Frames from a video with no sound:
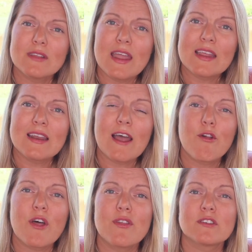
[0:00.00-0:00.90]
like now
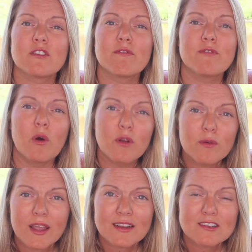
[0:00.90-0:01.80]
that there's a photo
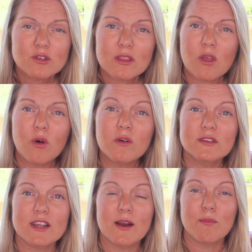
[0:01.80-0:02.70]
next to it the whole
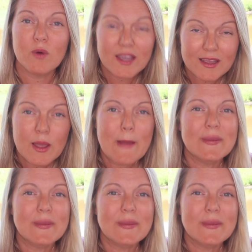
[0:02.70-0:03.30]
entire way,